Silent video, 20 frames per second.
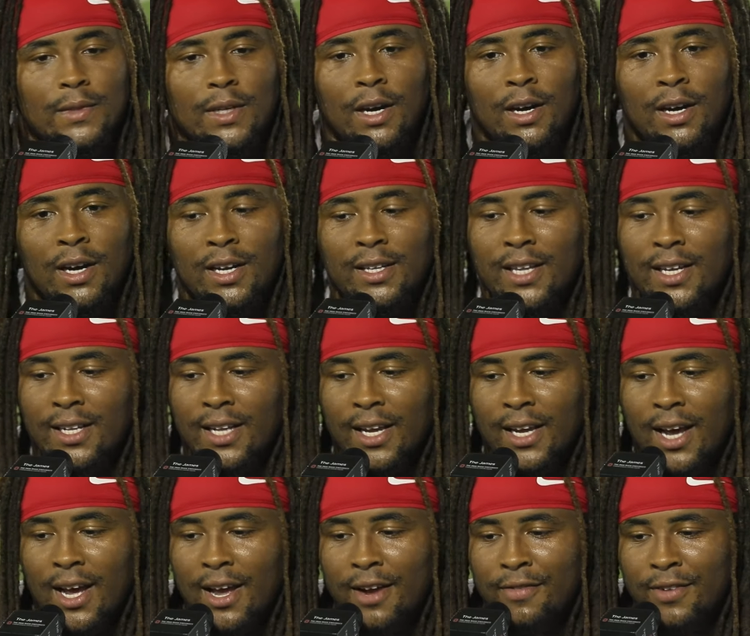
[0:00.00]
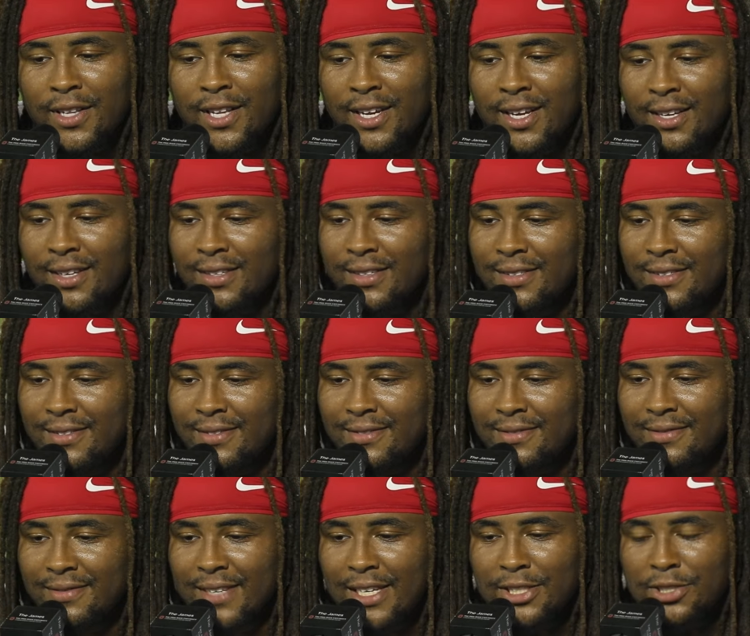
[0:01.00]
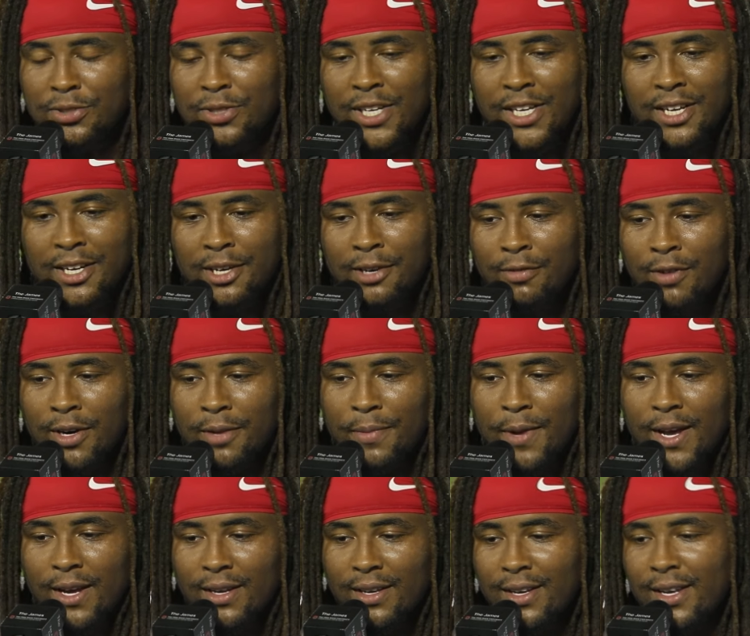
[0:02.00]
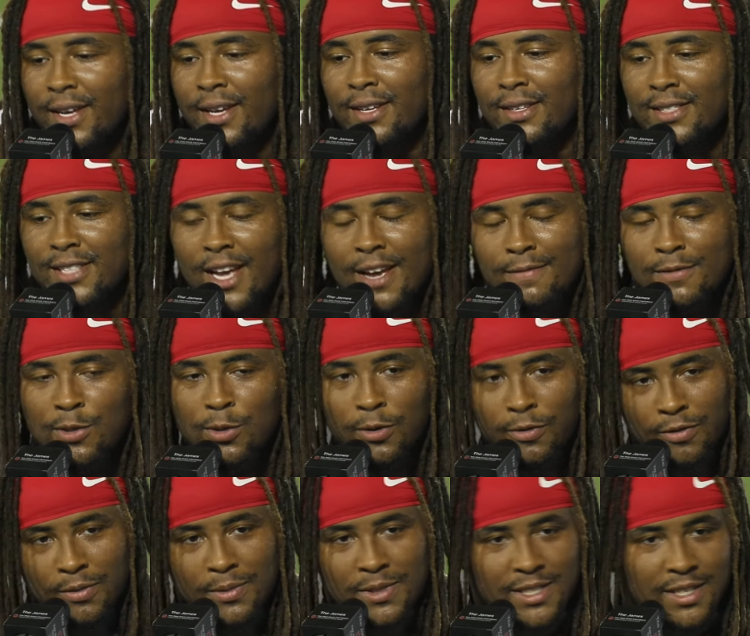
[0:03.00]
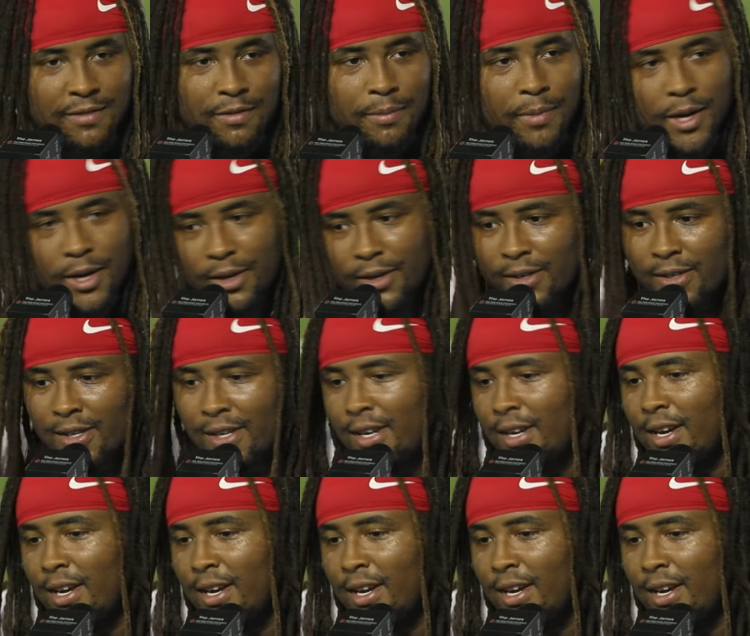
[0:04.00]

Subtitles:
I think they got everything that you need in a running back, and to have two of them is even better.